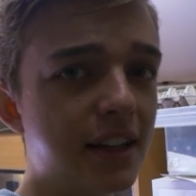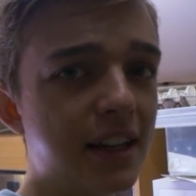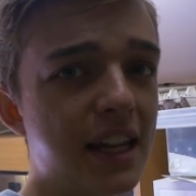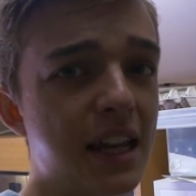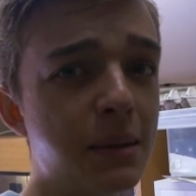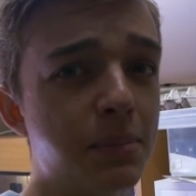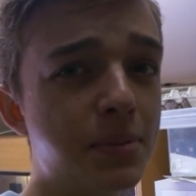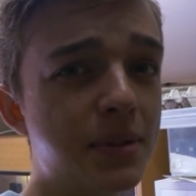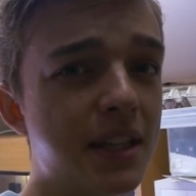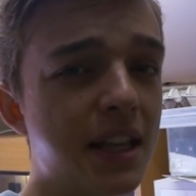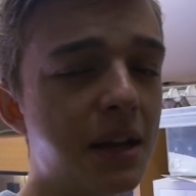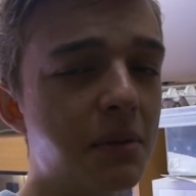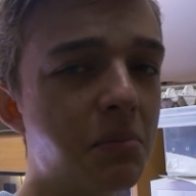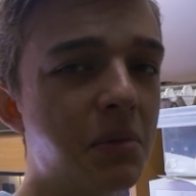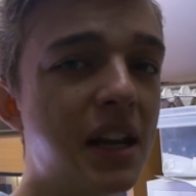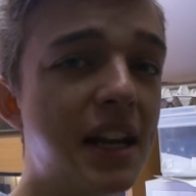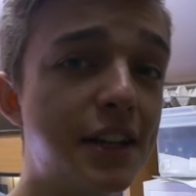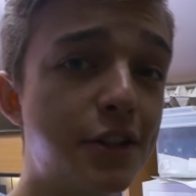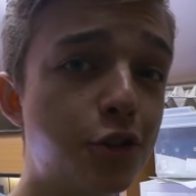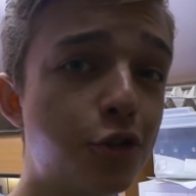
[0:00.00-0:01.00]
keeps
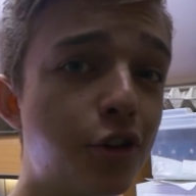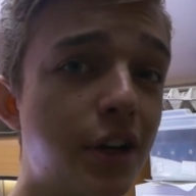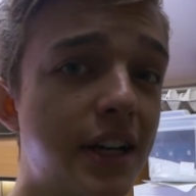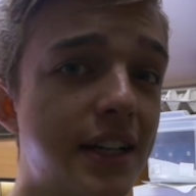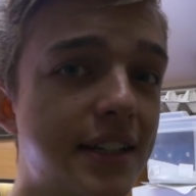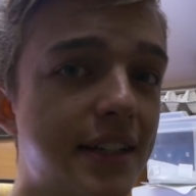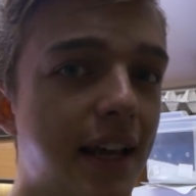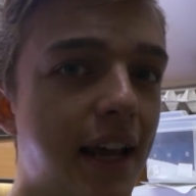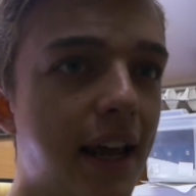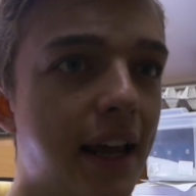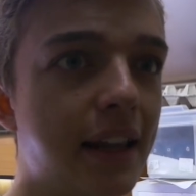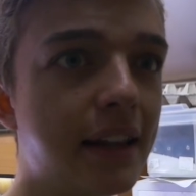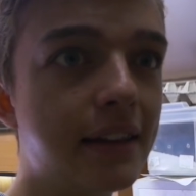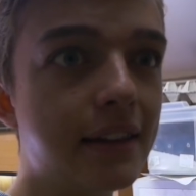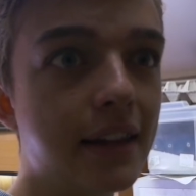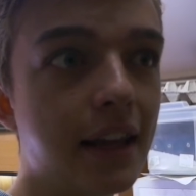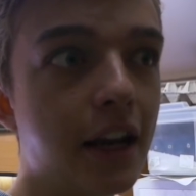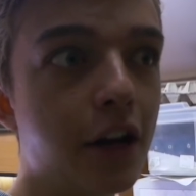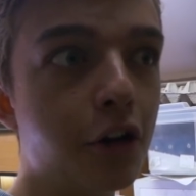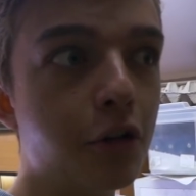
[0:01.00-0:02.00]
them less stressed
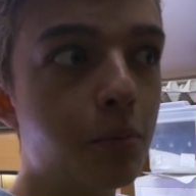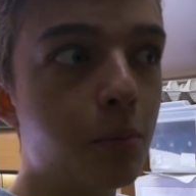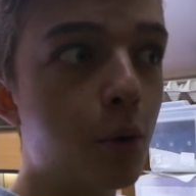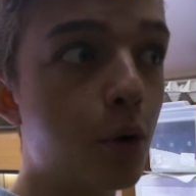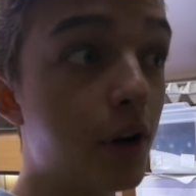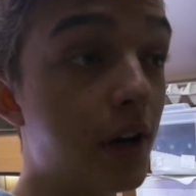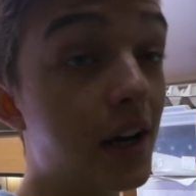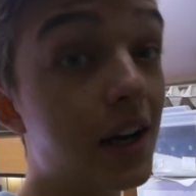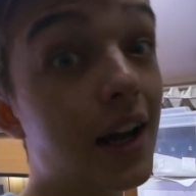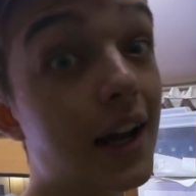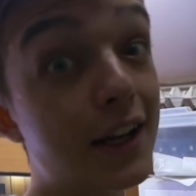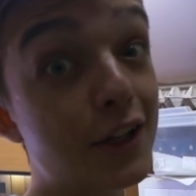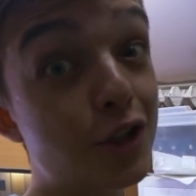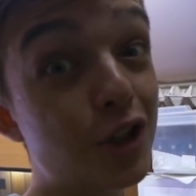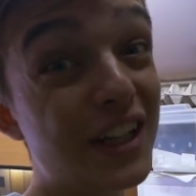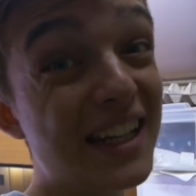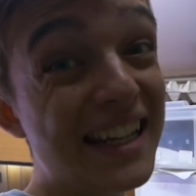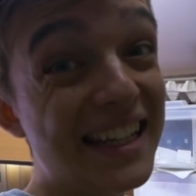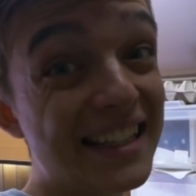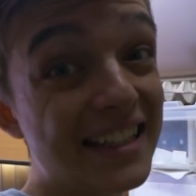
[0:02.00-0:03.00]
and they're more inclined
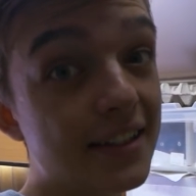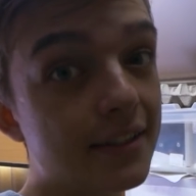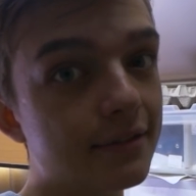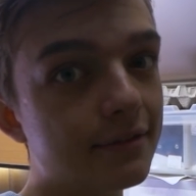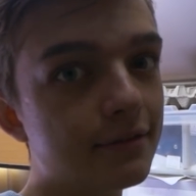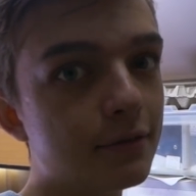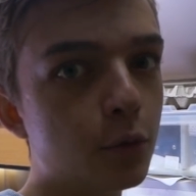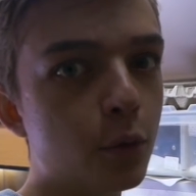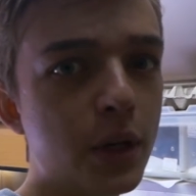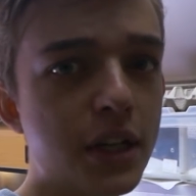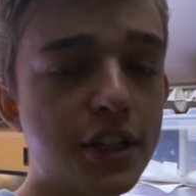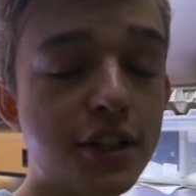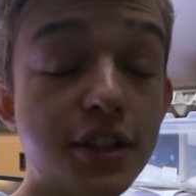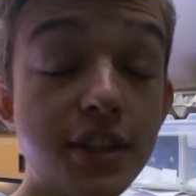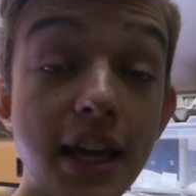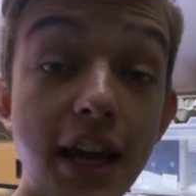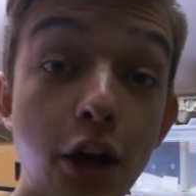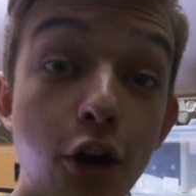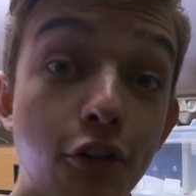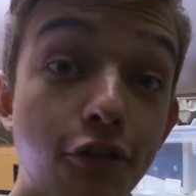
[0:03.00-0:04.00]
to eat, which
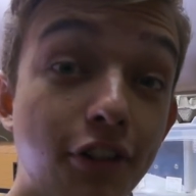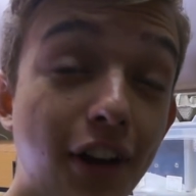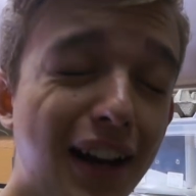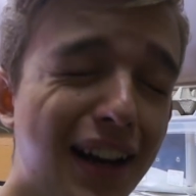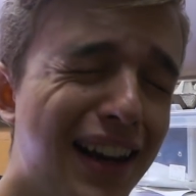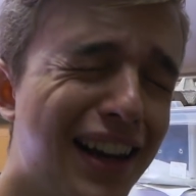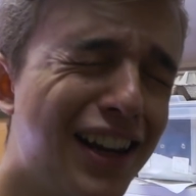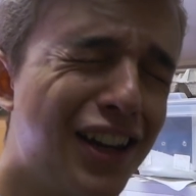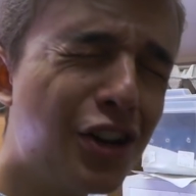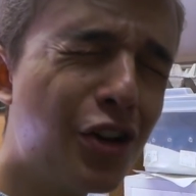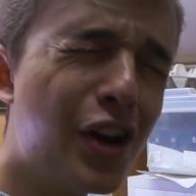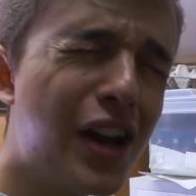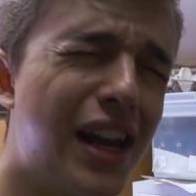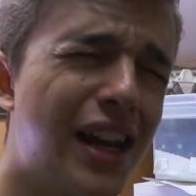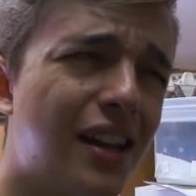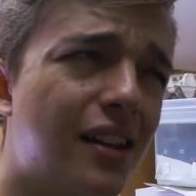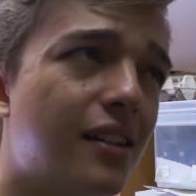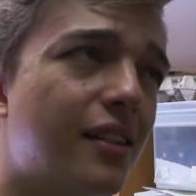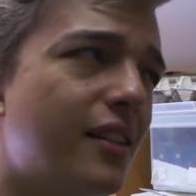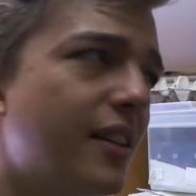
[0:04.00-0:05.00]
they are finally
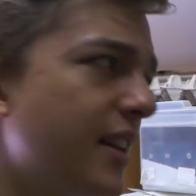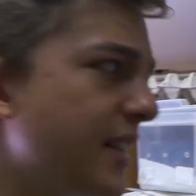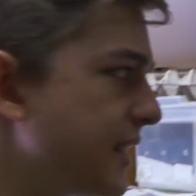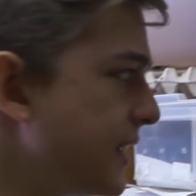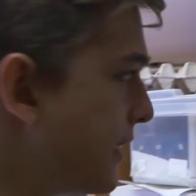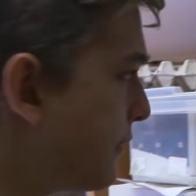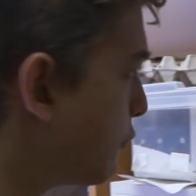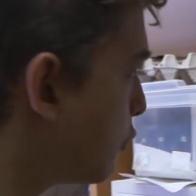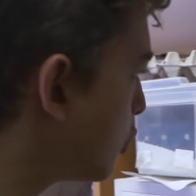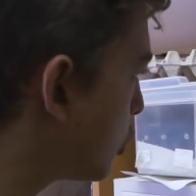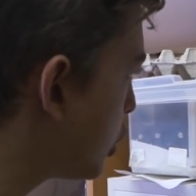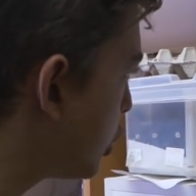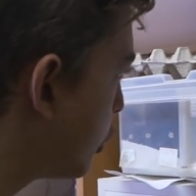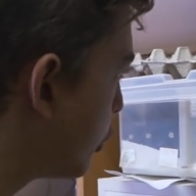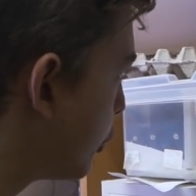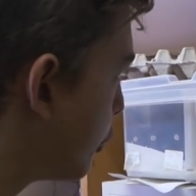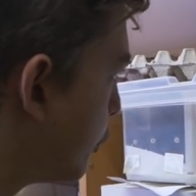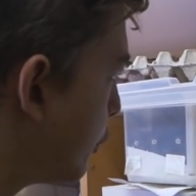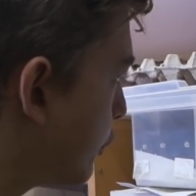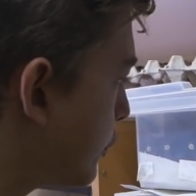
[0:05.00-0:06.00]
doing, except for
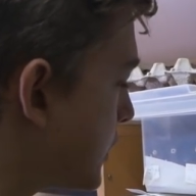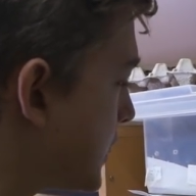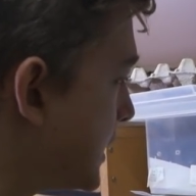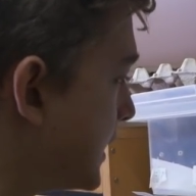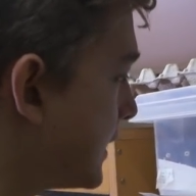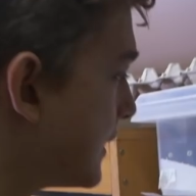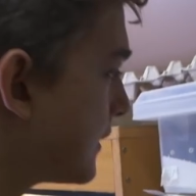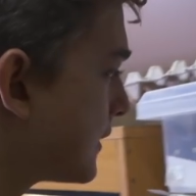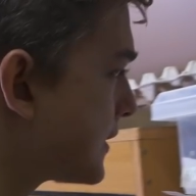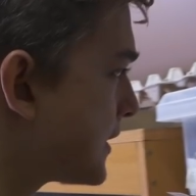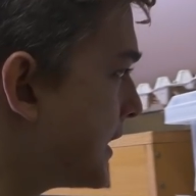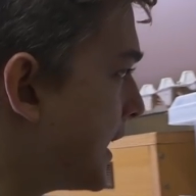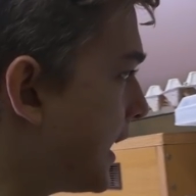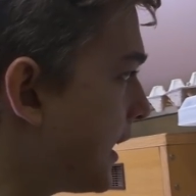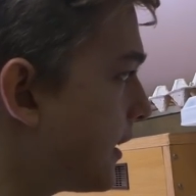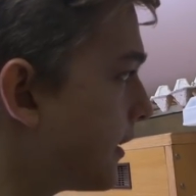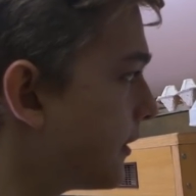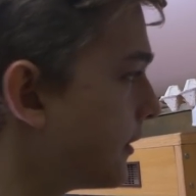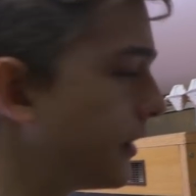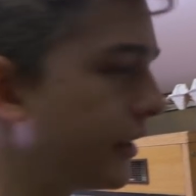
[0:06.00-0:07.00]
you, naughty little
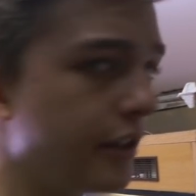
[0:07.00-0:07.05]
snake.